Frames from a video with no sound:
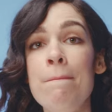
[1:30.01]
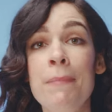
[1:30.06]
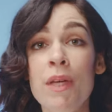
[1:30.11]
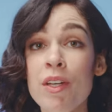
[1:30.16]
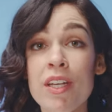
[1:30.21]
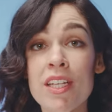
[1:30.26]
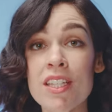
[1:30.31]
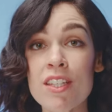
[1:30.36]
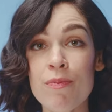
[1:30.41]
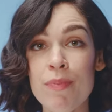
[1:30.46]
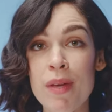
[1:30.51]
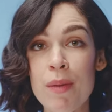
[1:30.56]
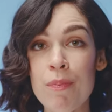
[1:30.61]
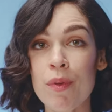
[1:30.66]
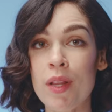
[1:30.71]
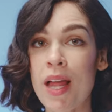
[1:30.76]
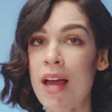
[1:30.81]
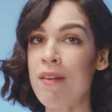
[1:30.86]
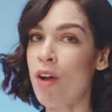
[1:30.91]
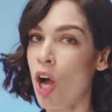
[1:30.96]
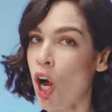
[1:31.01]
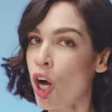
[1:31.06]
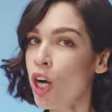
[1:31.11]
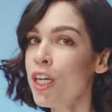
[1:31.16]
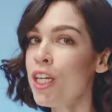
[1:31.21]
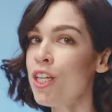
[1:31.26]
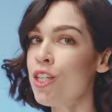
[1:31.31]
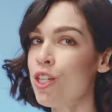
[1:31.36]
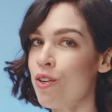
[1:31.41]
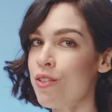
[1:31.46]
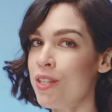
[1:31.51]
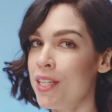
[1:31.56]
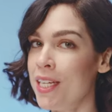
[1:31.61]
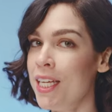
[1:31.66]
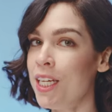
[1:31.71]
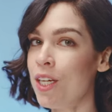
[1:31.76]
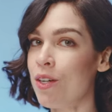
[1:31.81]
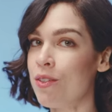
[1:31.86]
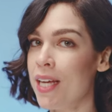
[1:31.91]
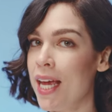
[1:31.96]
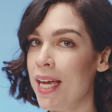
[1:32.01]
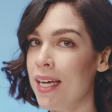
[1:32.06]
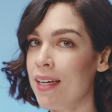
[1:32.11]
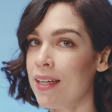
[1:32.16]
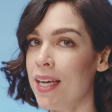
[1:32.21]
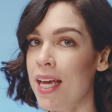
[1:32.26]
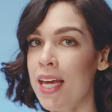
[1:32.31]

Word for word: Millions of people have already chosen EcoTank